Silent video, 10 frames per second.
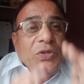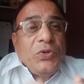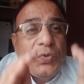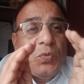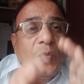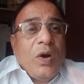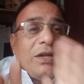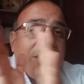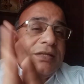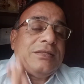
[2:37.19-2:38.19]
you
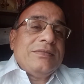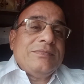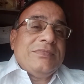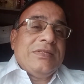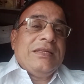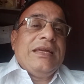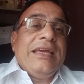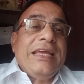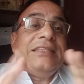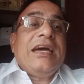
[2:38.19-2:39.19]
want
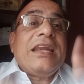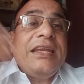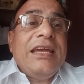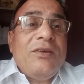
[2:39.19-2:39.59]
in the real